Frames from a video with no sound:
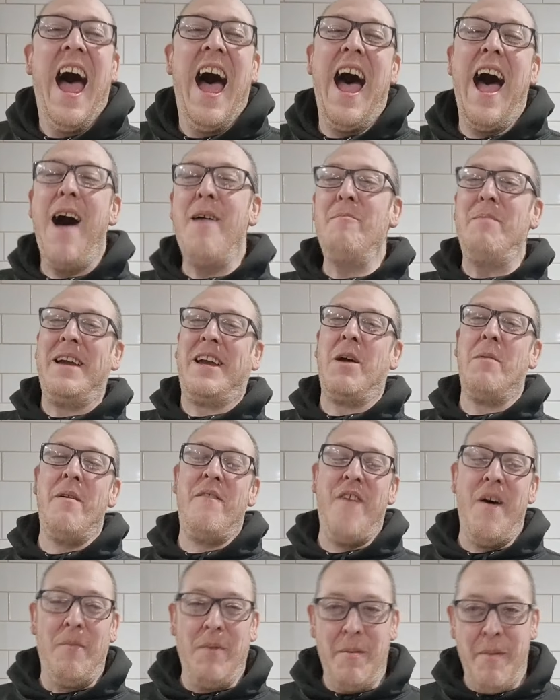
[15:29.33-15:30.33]
And become a
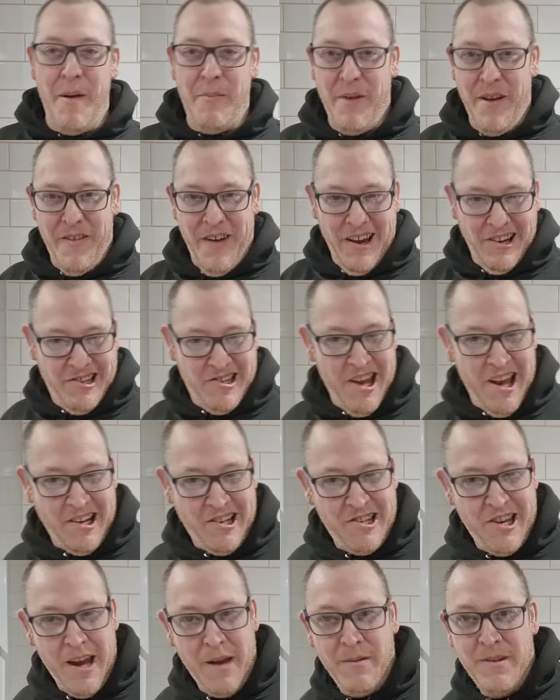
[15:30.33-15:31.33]
family member of Hashtag
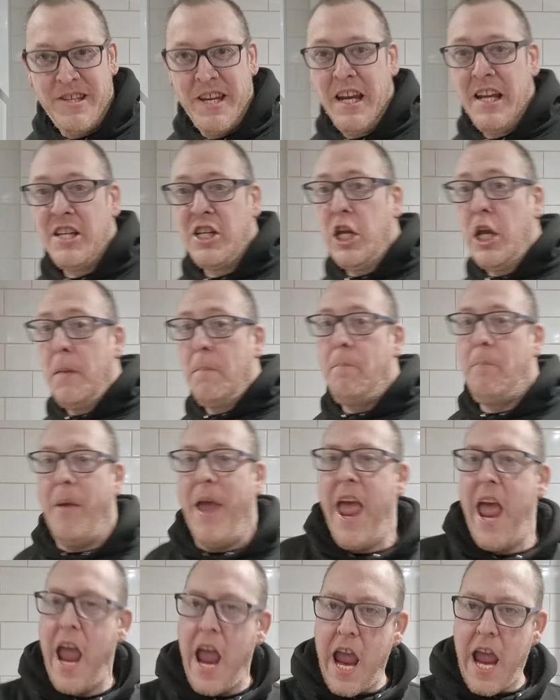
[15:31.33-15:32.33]
Team
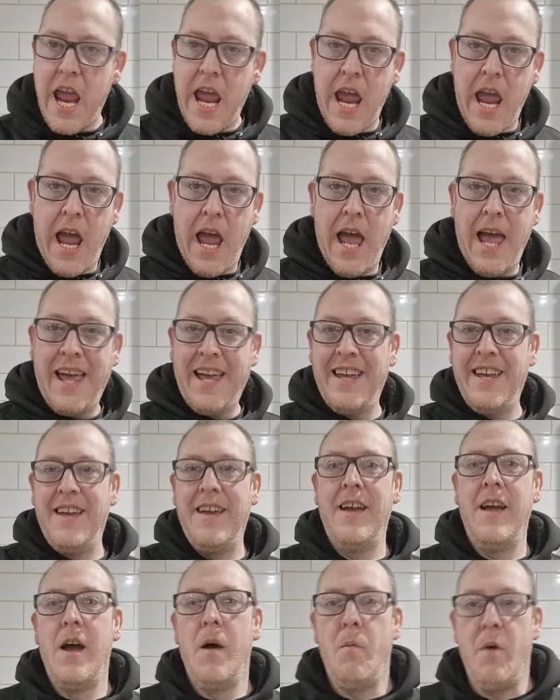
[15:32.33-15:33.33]
CTB.
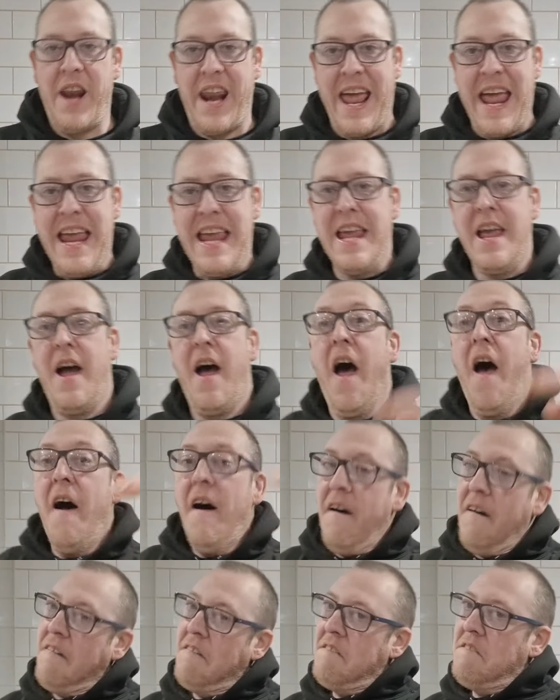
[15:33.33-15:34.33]
Well, hey,
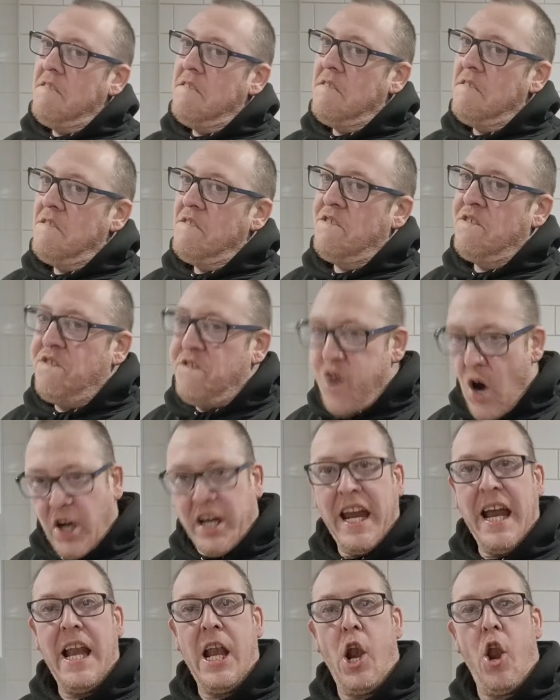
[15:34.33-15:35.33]

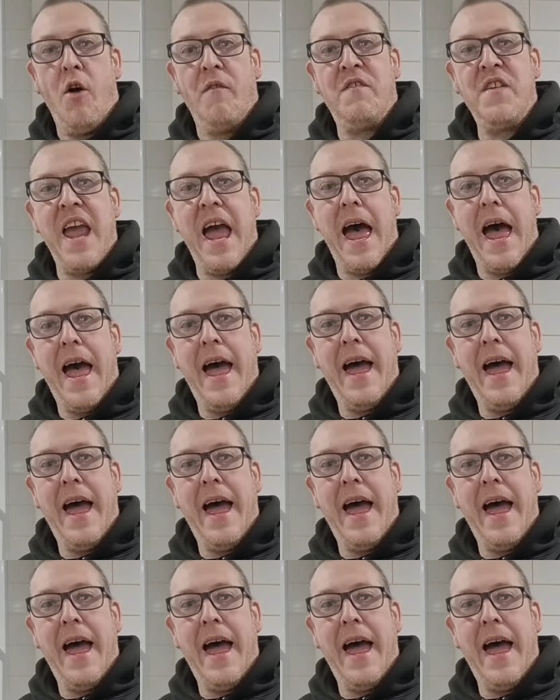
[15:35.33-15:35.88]
fucking love you.